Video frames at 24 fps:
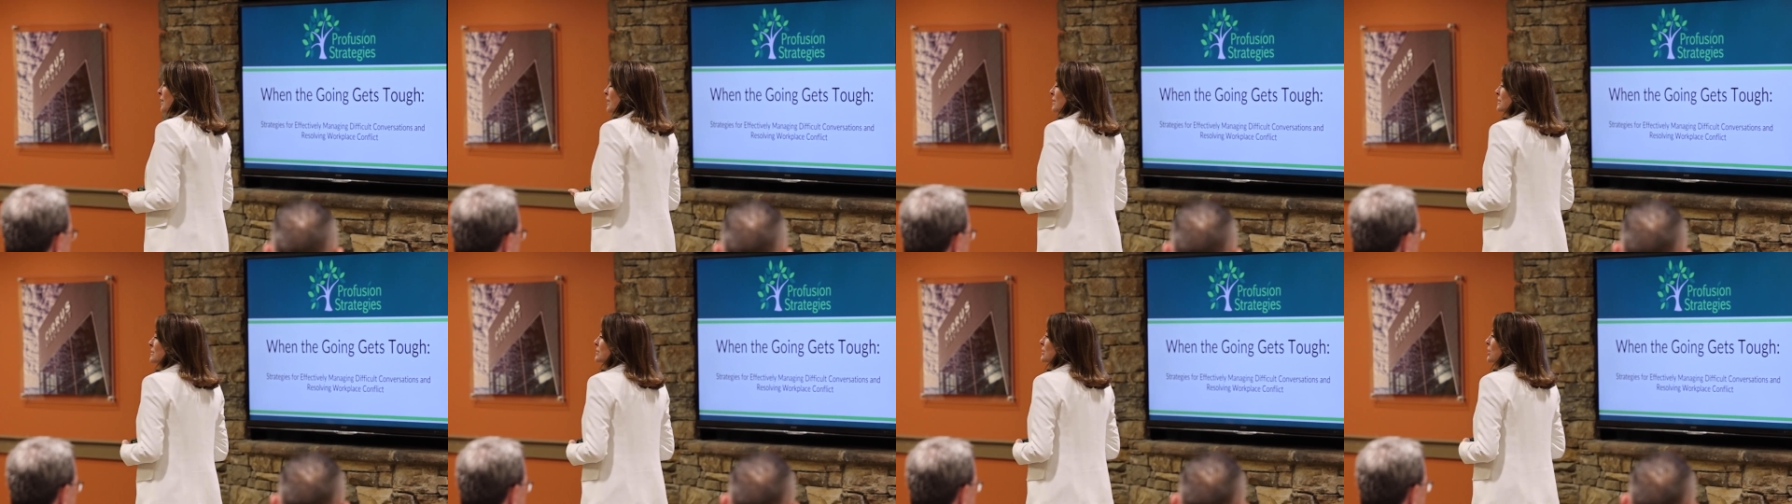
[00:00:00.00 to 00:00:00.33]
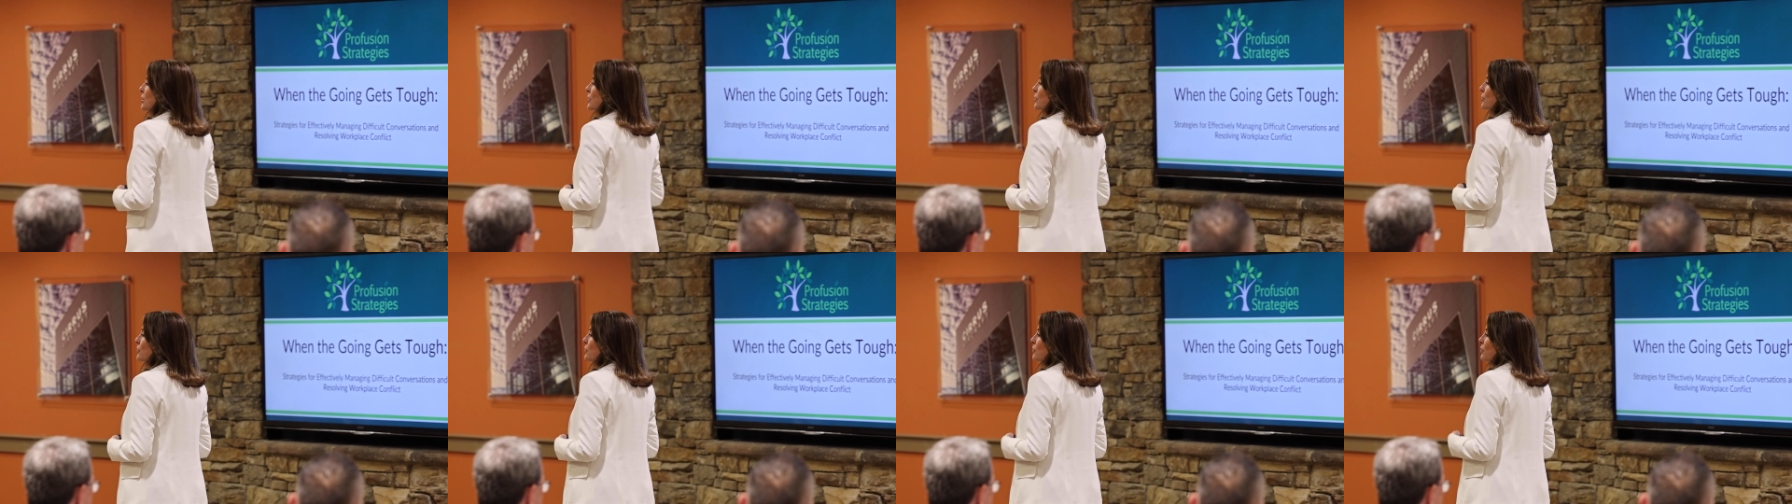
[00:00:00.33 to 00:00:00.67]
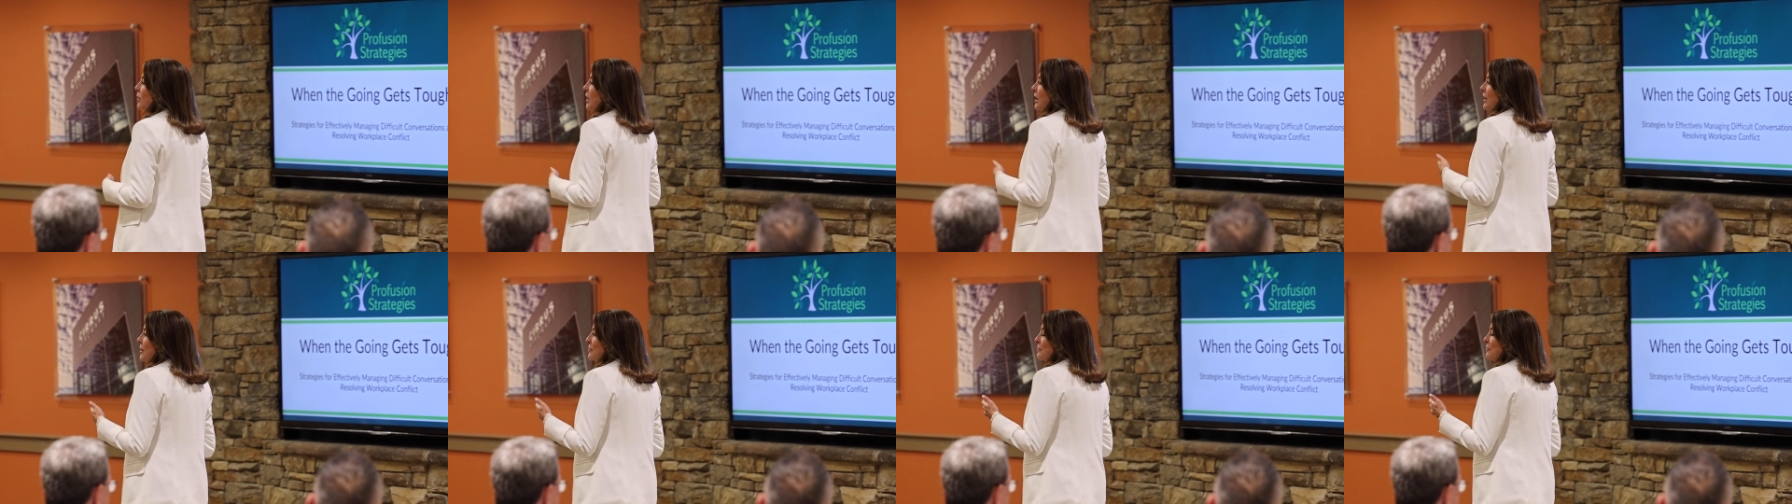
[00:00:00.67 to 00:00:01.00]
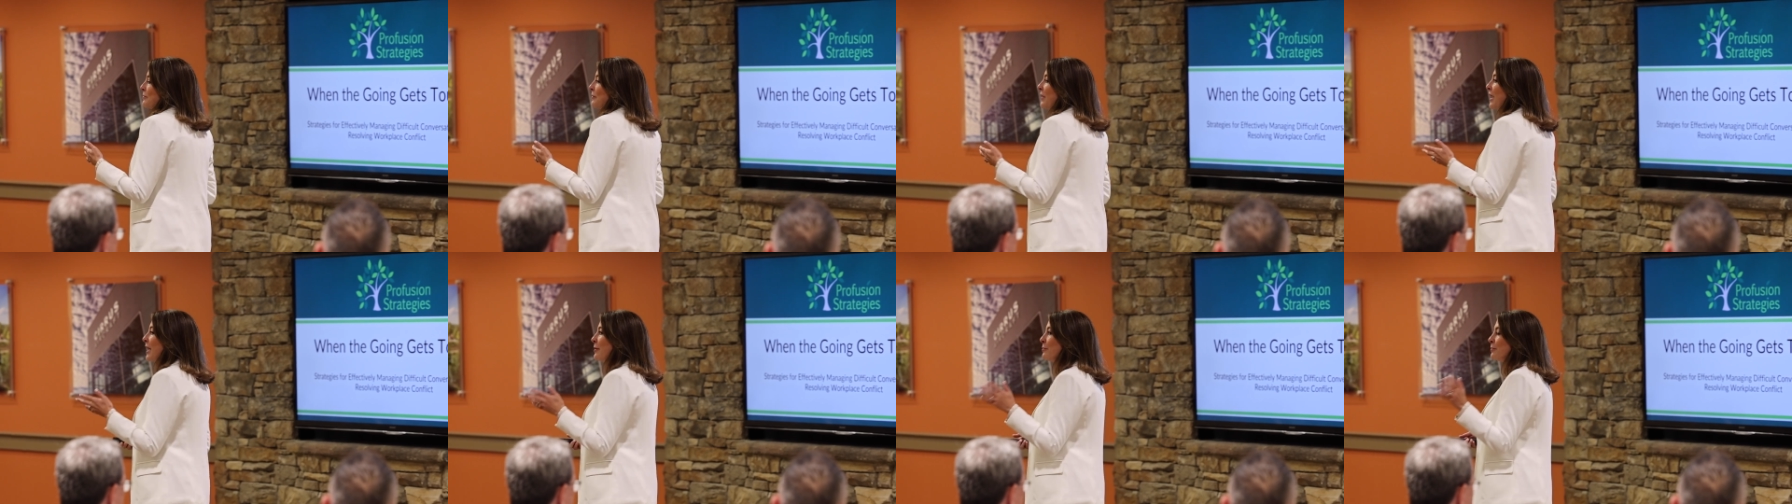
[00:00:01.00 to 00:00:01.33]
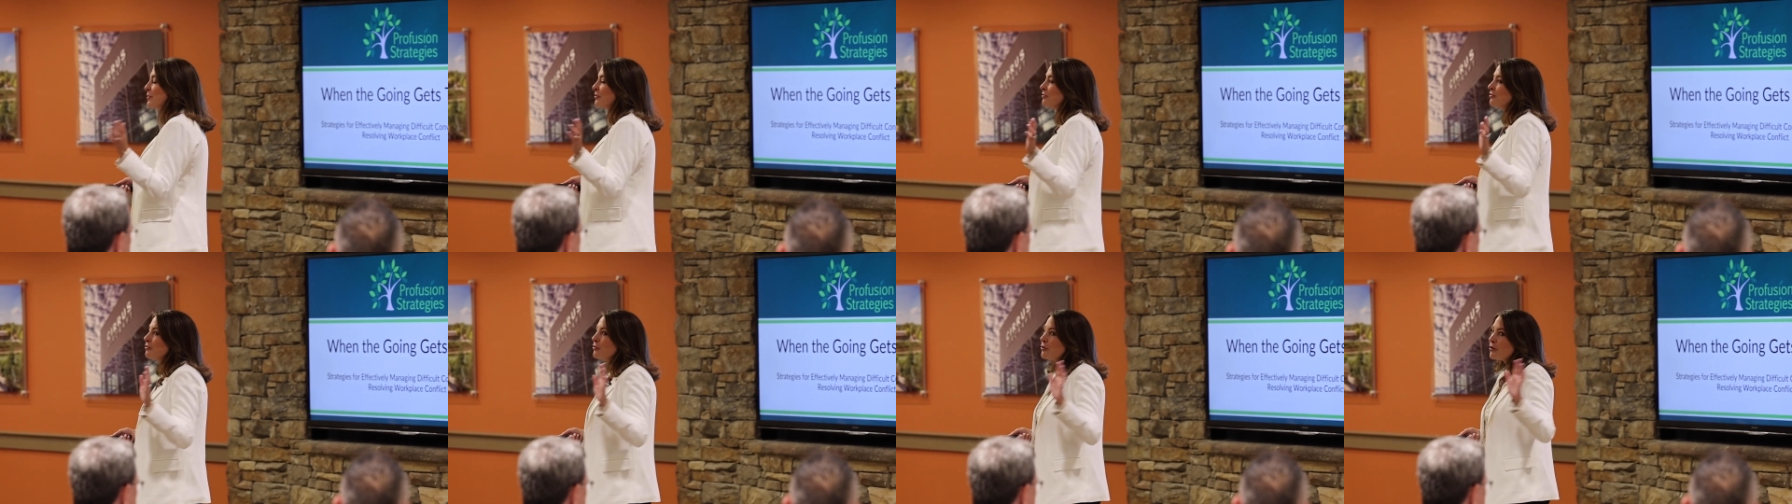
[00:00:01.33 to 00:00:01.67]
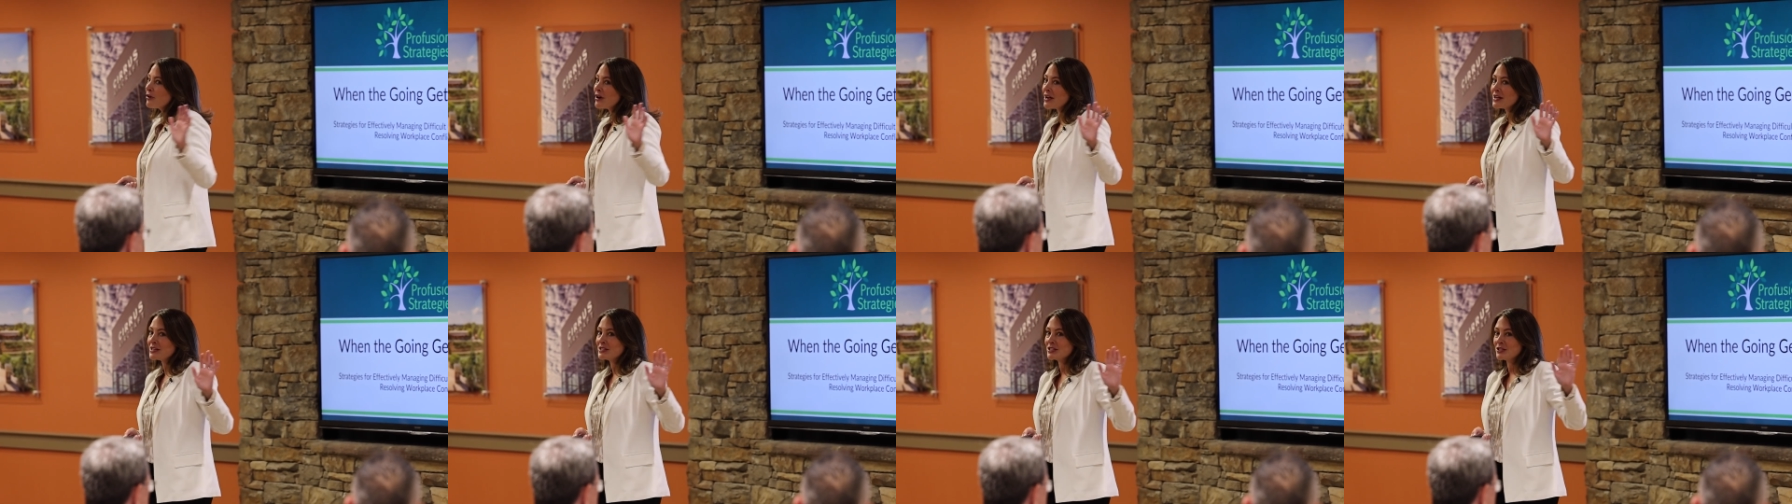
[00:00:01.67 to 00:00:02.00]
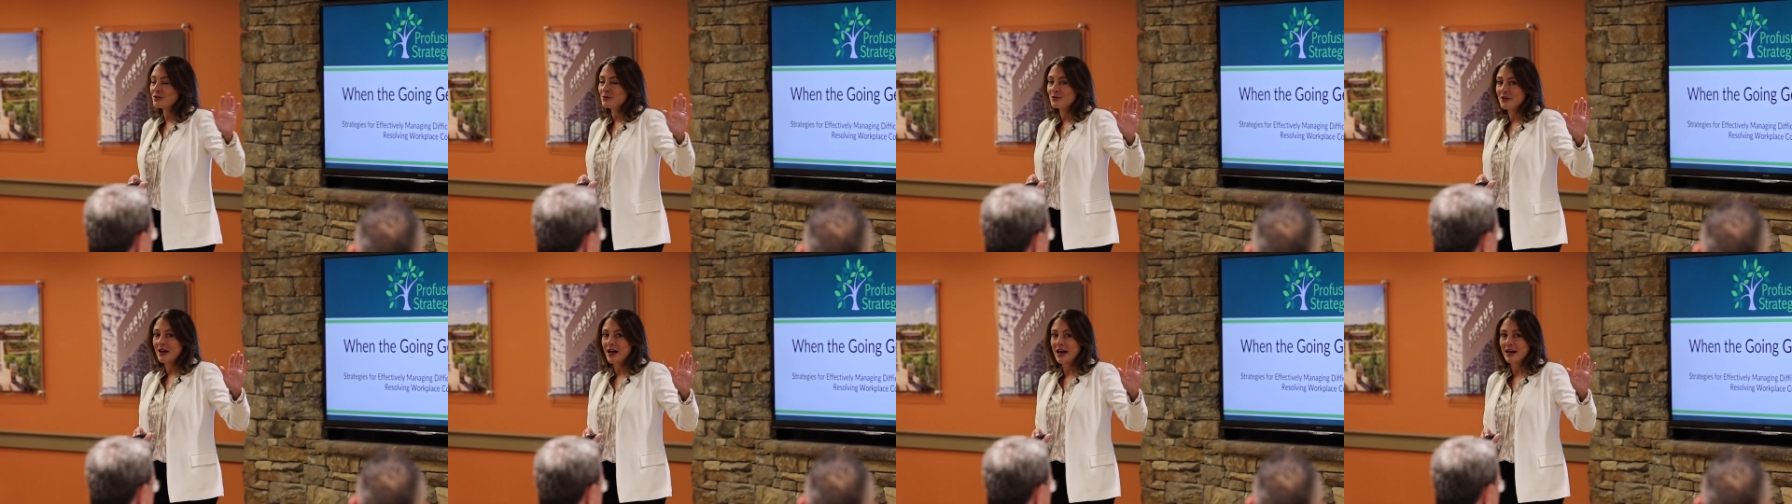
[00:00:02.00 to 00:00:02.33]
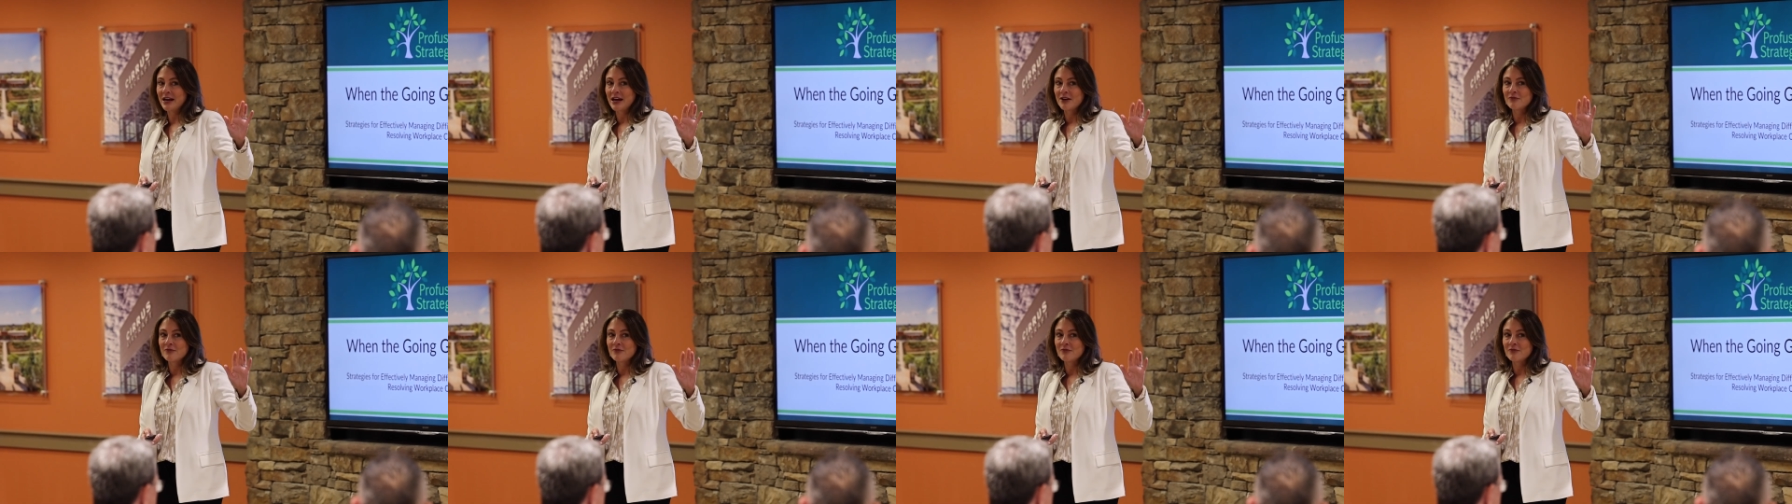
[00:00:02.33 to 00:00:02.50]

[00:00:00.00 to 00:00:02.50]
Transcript: So um, before I do that,